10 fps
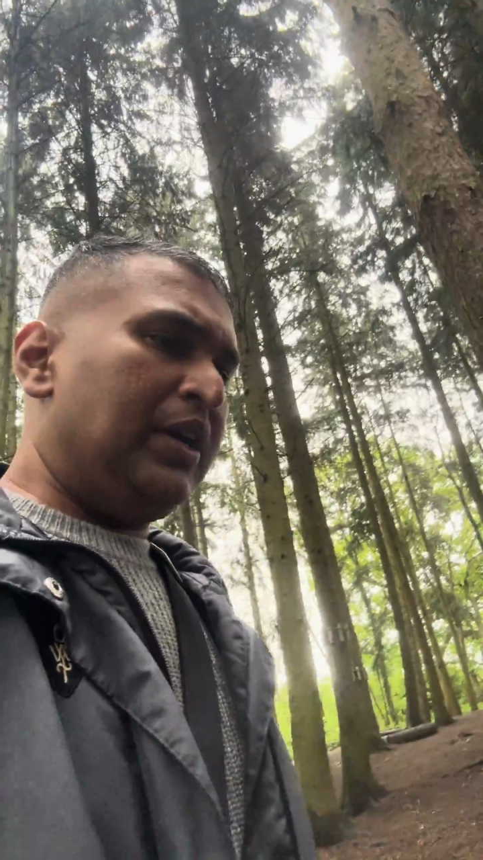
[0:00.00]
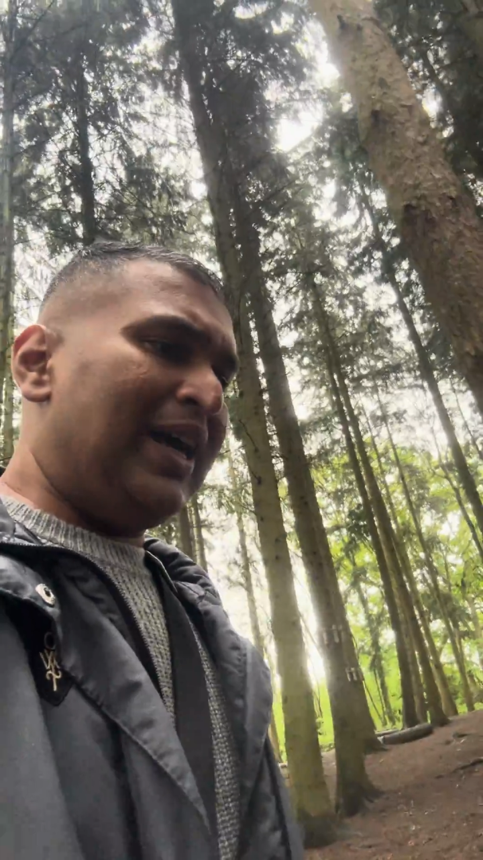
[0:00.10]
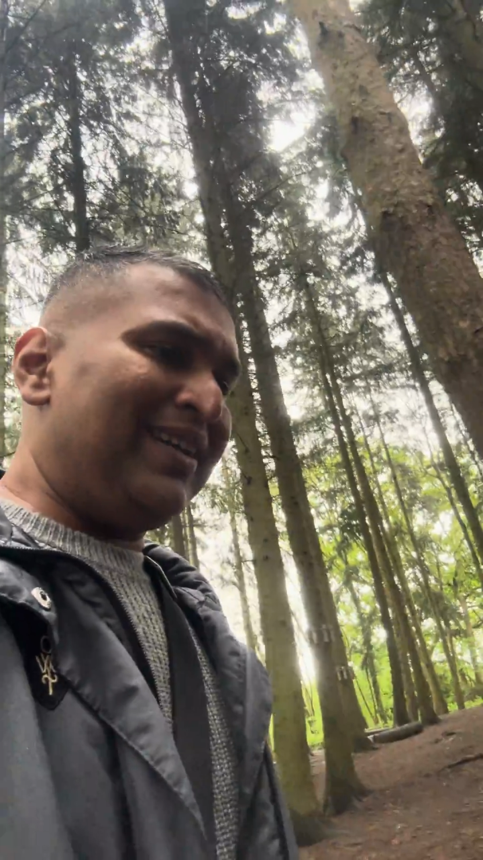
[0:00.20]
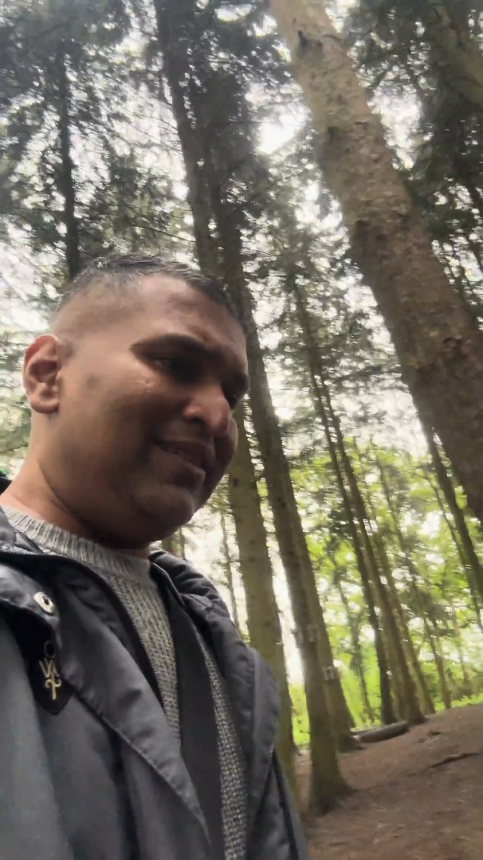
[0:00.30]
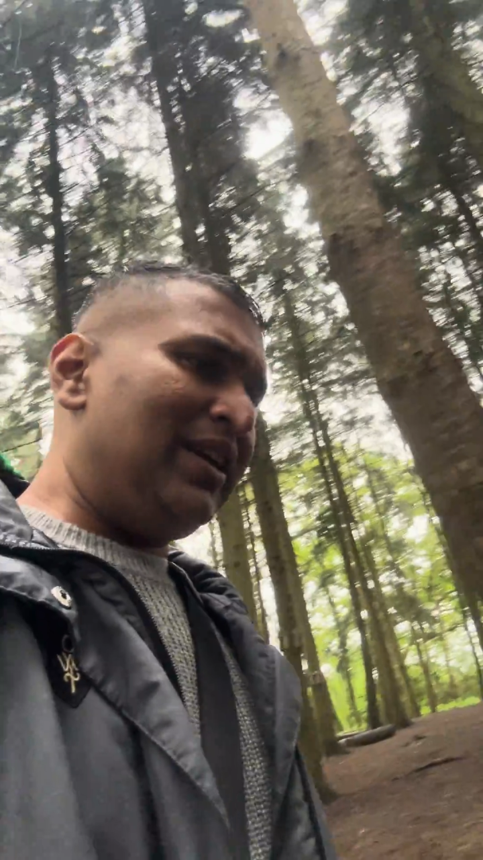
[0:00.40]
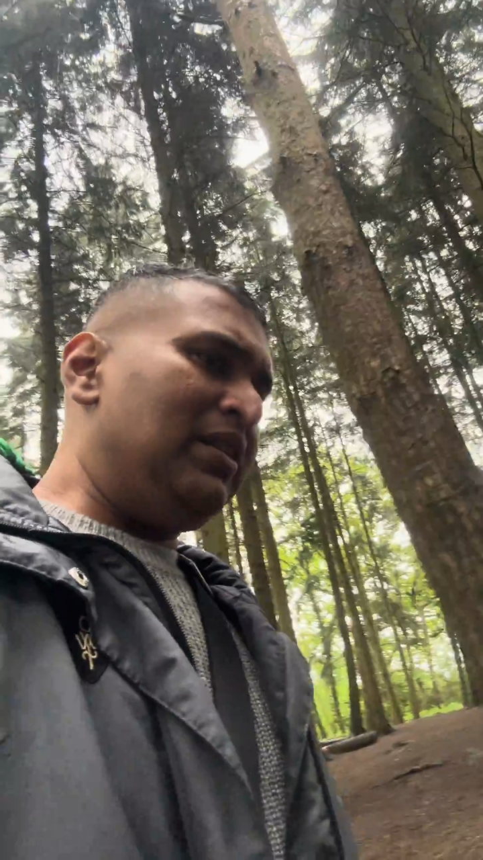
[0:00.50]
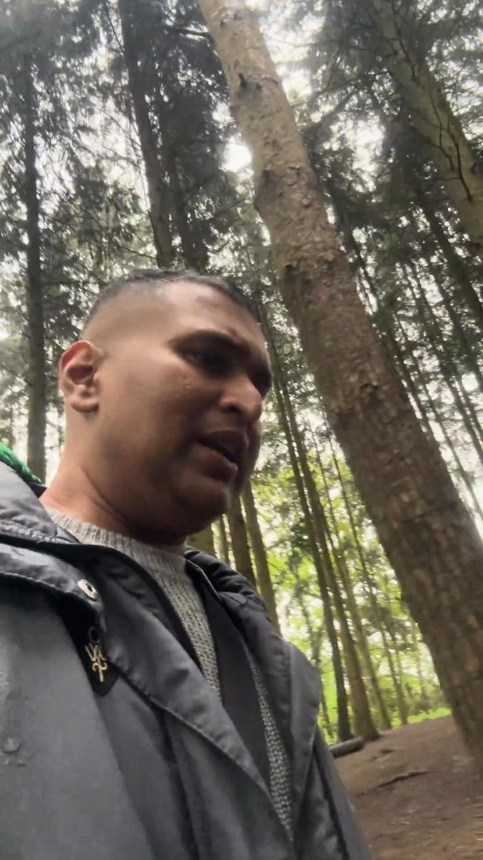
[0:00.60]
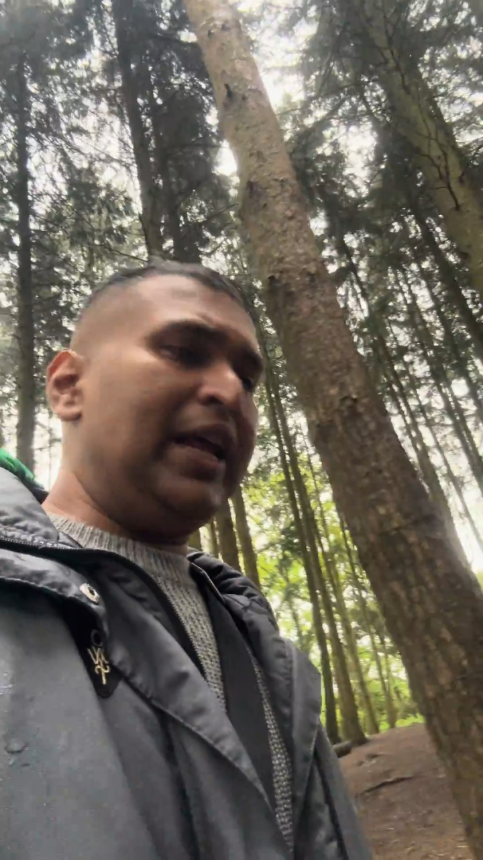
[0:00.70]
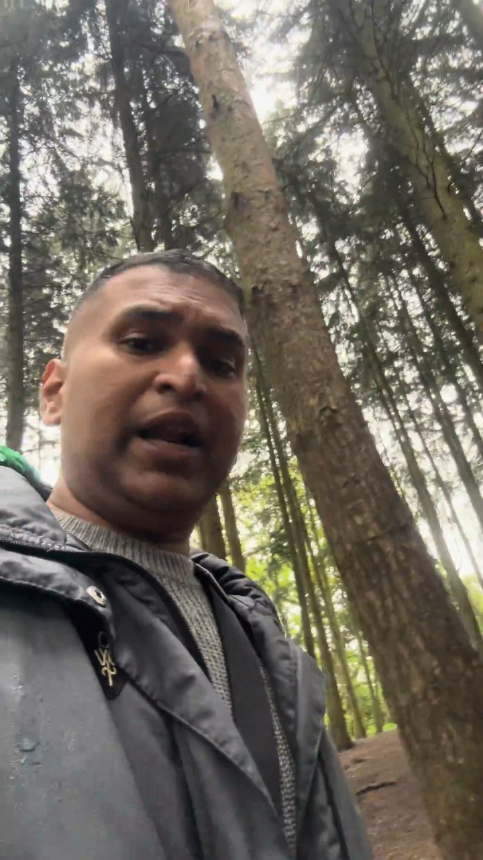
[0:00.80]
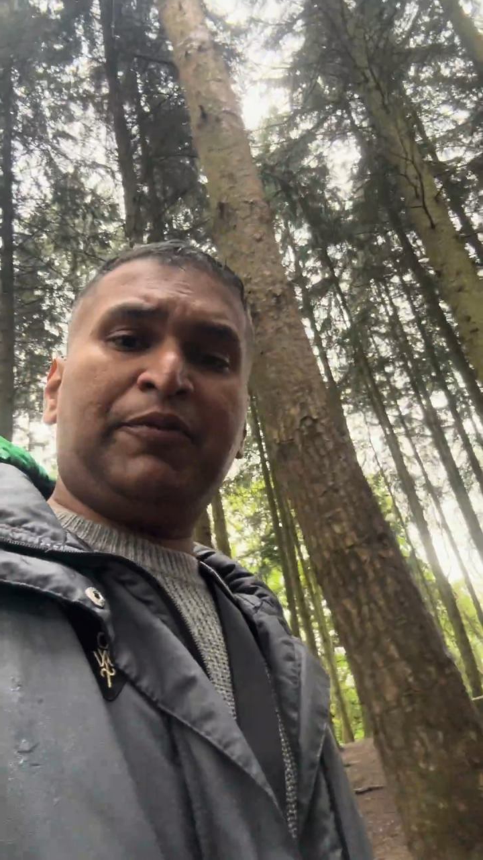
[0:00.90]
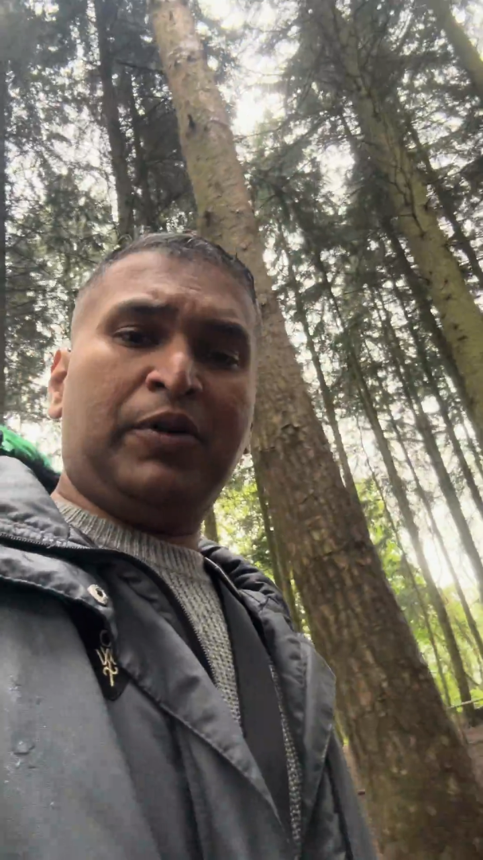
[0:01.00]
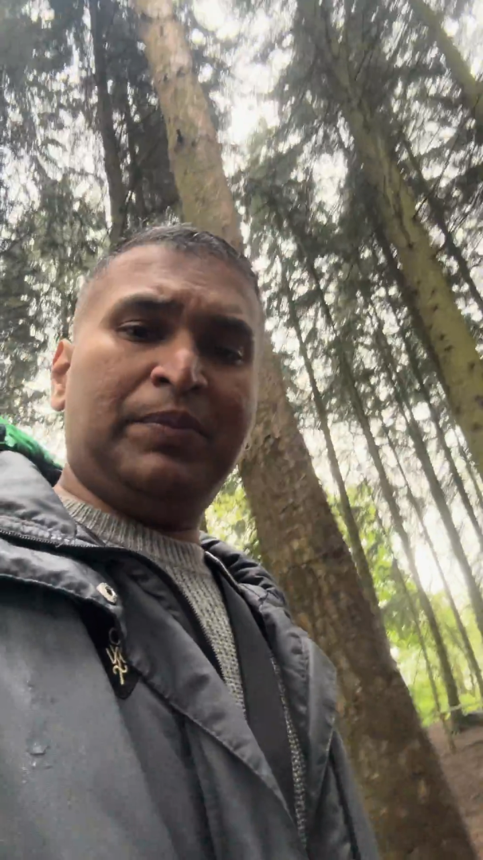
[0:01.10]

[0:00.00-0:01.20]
and get that help from